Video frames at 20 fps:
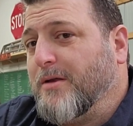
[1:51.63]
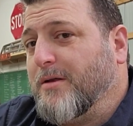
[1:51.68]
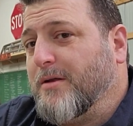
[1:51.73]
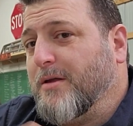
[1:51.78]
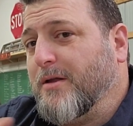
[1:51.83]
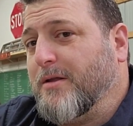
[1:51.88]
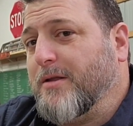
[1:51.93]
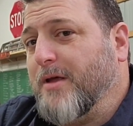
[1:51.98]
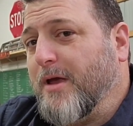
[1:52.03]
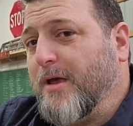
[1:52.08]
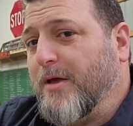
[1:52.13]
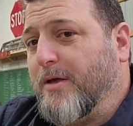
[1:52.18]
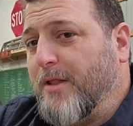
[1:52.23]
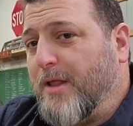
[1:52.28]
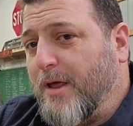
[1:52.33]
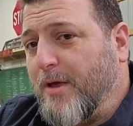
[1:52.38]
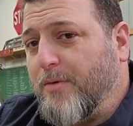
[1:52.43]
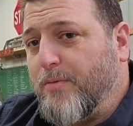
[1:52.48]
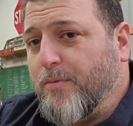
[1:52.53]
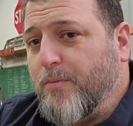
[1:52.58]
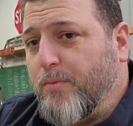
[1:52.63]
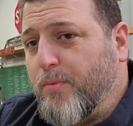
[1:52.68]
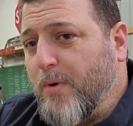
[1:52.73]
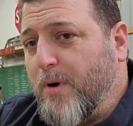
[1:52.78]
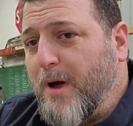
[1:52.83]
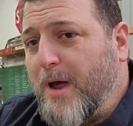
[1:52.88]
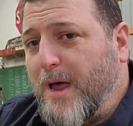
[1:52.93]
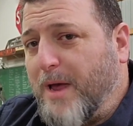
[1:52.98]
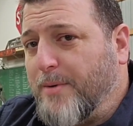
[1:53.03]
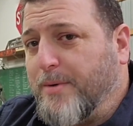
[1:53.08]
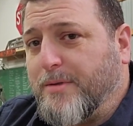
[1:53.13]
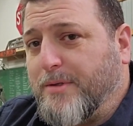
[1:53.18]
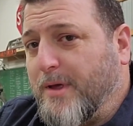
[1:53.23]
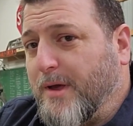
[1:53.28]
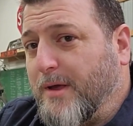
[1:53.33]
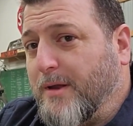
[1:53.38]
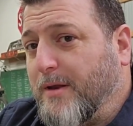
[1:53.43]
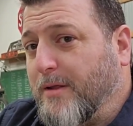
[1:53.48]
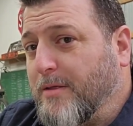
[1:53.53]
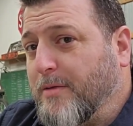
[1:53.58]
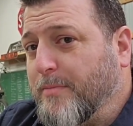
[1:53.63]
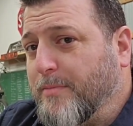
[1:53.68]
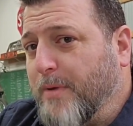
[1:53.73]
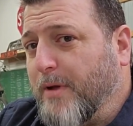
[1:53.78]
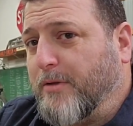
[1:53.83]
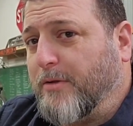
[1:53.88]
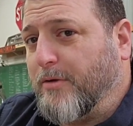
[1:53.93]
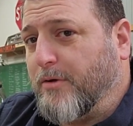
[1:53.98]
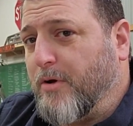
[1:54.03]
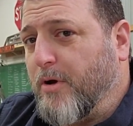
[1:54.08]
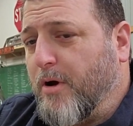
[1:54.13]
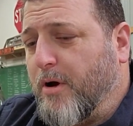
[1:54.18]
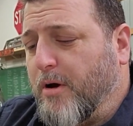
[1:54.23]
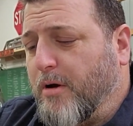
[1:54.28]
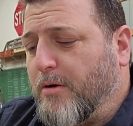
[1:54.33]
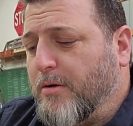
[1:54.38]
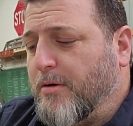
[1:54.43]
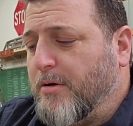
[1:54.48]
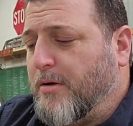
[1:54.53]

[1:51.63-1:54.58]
to tell you like why I was thinking this about the car,